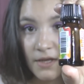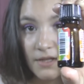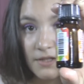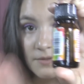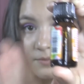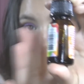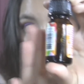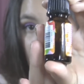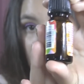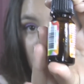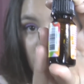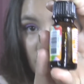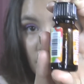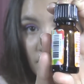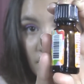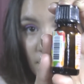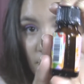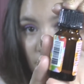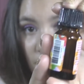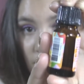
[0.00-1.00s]
It's pretty
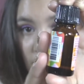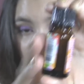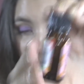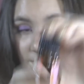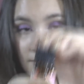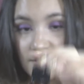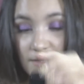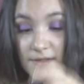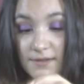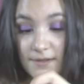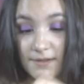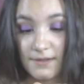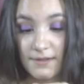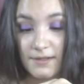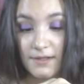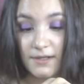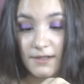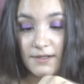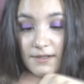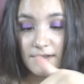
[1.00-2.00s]
good at what it says it
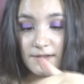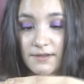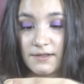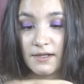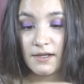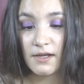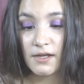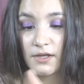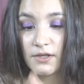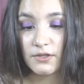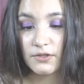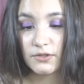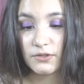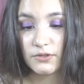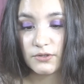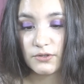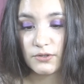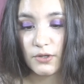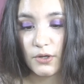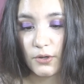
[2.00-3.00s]
does,
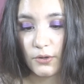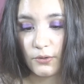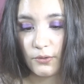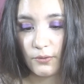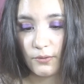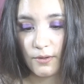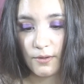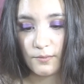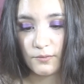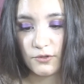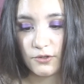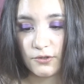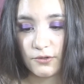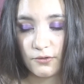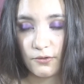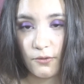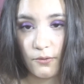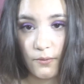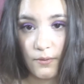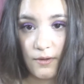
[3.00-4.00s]
so I'm
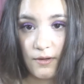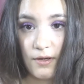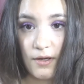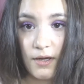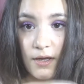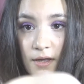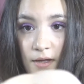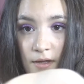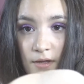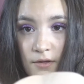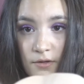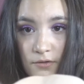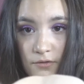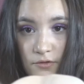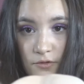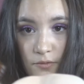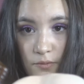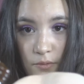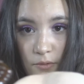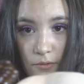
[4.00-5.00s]
just going
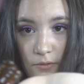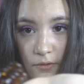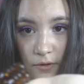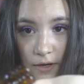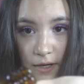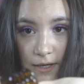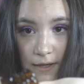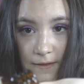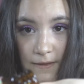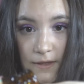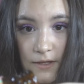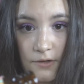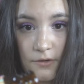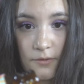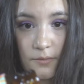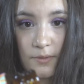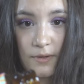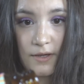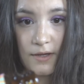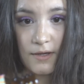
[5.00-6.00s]
to pour a
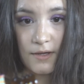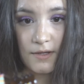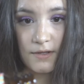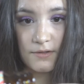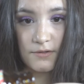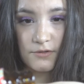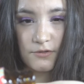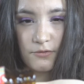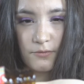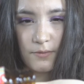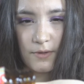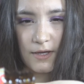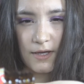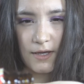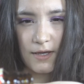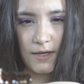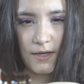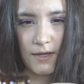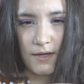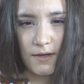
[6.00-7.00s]
little bit into my
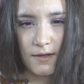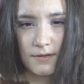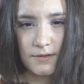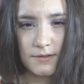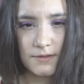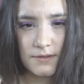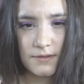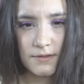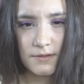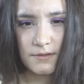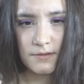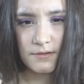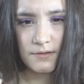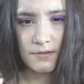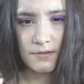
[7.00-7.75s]
hand,